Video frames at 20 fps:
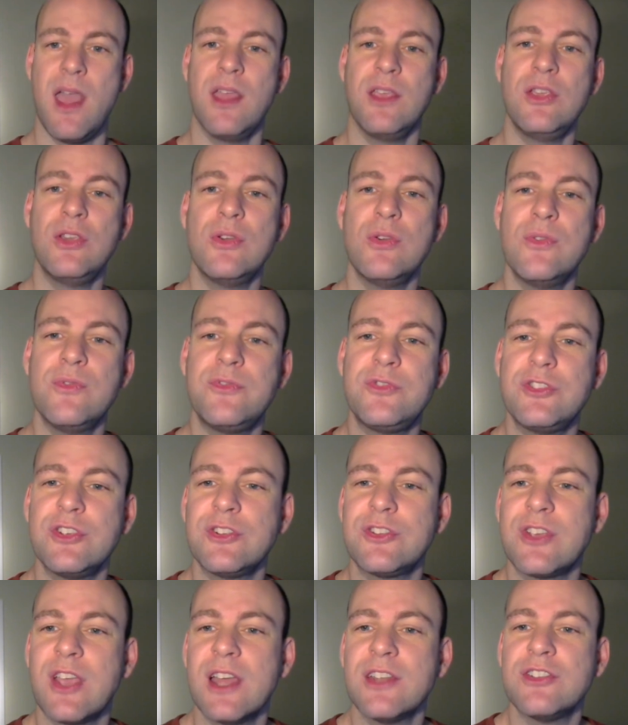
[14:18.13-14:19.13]
You've
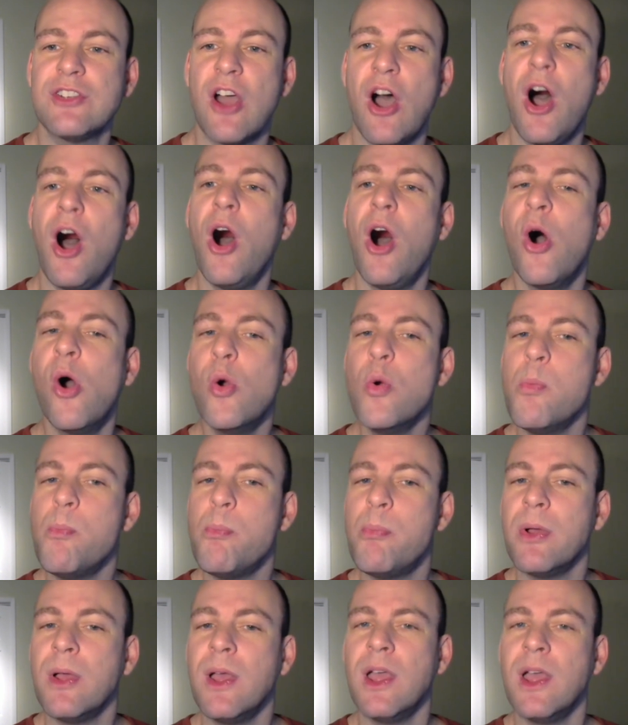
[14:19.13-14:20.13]
just got to
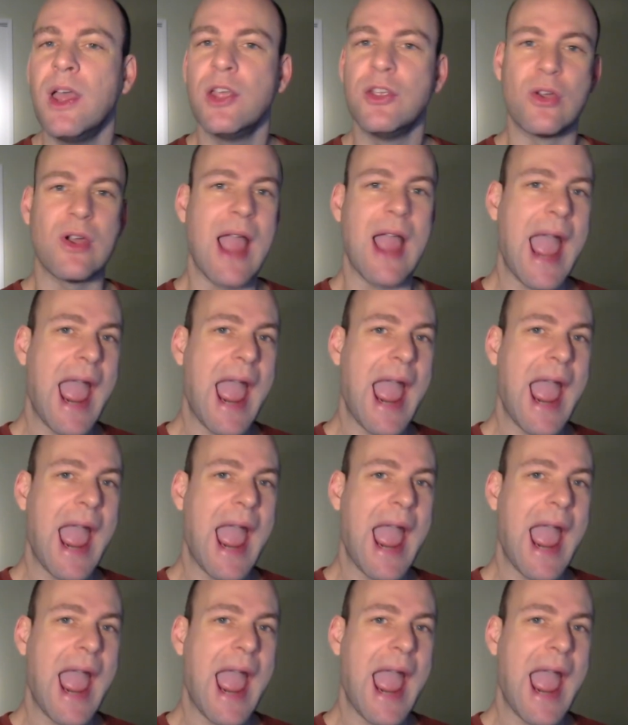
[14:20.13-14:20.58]
hope your